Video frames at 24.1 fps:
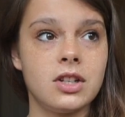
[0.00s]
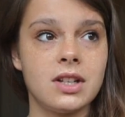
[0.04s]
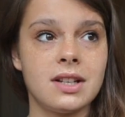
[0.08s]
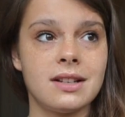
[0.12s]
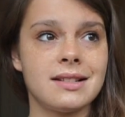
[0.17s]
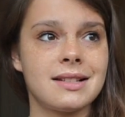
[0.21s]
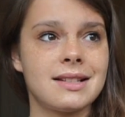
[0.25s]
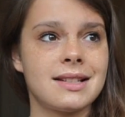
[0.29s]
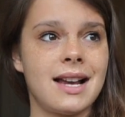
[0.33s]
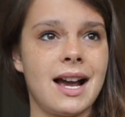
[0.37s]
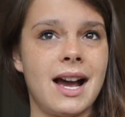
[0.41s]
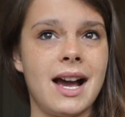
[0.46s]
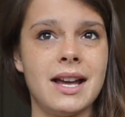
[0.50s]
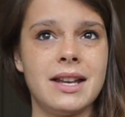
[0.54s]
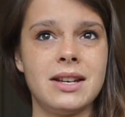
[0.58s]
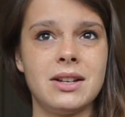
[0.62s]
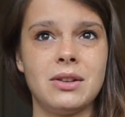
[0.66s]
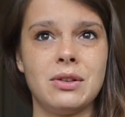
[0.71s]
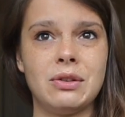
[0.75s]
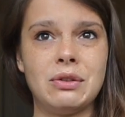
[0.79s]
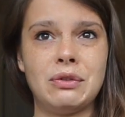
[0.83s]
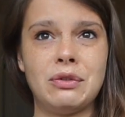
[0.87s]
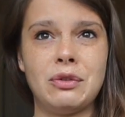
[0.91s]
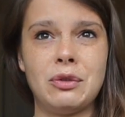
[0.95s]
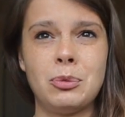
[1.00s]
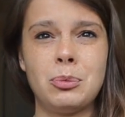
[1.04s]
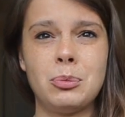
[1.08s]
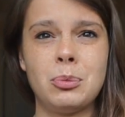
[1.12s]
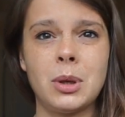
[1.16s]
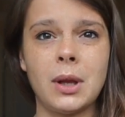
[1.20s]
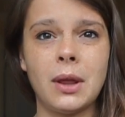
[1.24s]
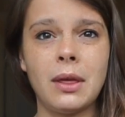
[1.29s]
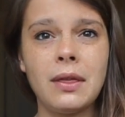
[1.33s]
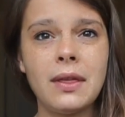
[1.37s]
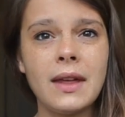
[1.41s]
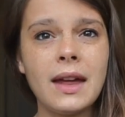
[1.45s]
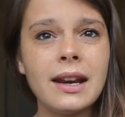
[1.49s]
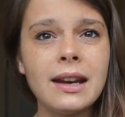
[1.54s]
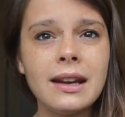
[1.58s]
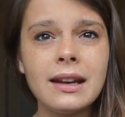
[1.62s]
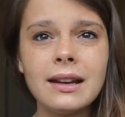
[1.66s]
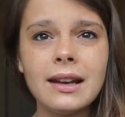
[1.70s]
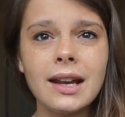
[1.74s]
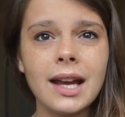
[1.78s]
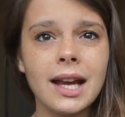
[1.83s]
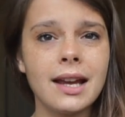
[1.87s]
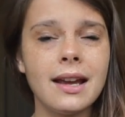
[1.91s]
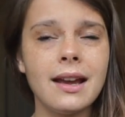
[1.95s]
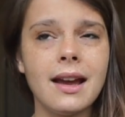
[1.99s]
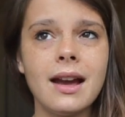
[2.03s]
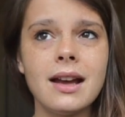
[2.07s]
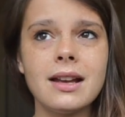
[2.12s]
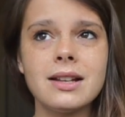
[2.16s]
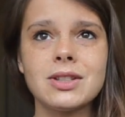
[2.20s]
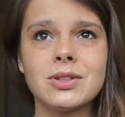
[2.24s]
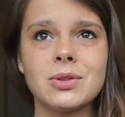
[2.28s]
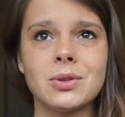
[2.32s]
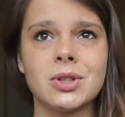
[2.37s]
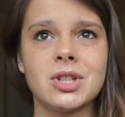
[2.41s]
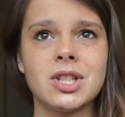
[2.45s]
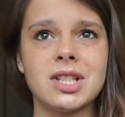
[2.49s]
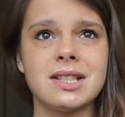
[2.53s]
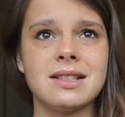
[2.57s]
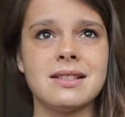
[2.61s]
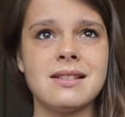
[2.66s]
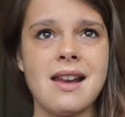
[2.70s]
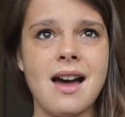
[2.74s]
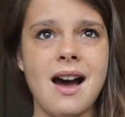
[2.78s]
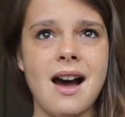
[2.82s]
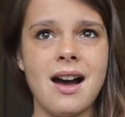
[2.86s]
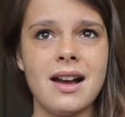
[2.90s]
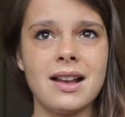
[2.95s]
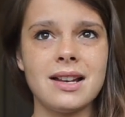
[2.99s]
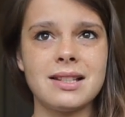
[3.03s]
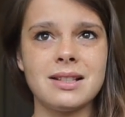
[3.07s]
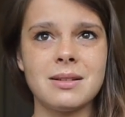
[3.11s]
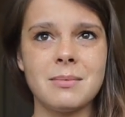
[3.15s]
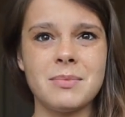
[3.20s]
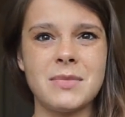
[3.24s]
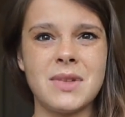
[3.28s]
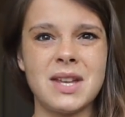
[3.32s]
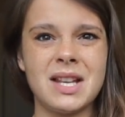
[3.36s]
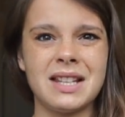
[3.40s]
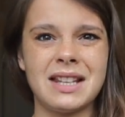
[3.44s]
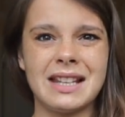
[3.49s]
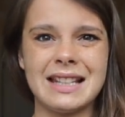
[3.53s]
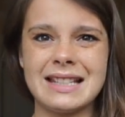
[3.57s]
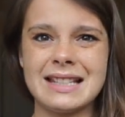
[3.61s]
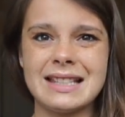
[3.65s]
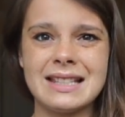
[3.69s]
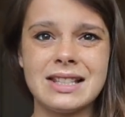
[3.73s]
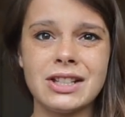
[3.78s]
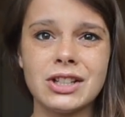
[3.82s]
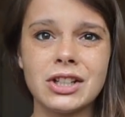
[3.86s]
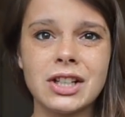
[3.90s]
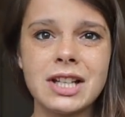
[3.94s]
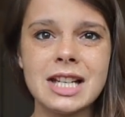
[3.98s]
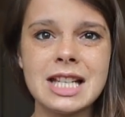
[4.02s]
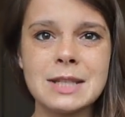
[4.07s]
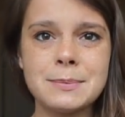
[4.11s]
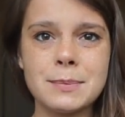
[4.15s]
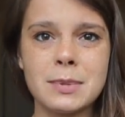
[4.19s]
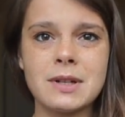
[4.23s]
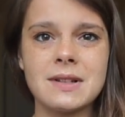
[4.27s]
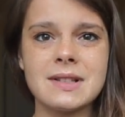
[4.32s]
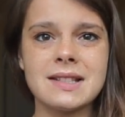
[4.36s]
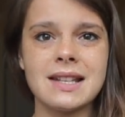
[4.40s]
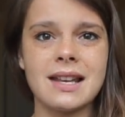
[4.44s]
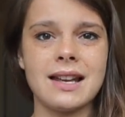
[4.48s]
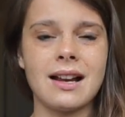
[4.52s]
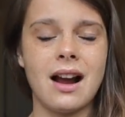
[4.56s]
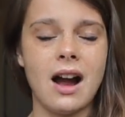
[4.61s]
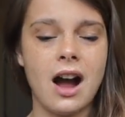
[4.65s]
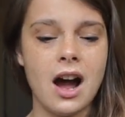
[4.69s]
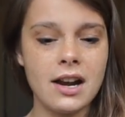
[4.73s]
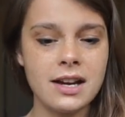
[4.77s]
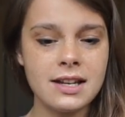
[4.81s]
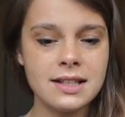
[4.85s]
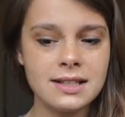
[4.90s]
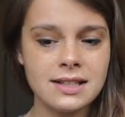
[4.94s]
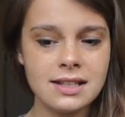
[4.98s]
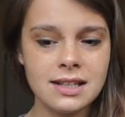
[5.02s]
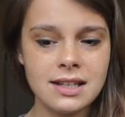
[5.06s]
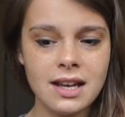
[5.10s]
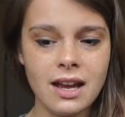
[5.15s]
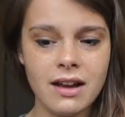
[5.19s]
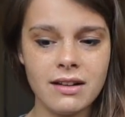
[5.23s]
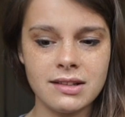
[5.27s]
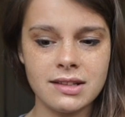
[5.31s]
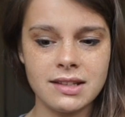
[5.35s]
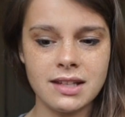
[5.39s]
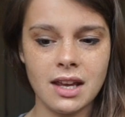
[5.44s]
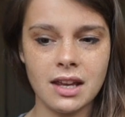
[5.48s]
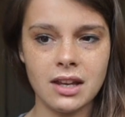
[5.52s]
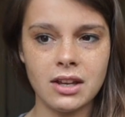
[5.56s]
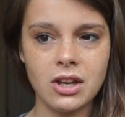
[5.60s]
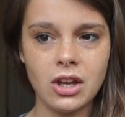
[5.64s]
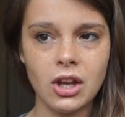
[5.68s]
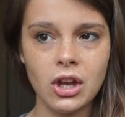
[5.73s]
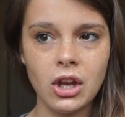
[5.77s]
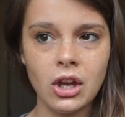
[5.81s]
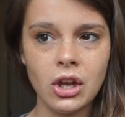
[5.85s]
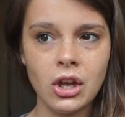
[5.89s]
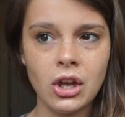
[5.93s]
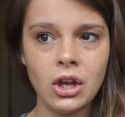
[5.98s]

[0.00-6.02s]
just kind of pathetic, I guess, or just not something like serious, but I was like, honestly, I was like,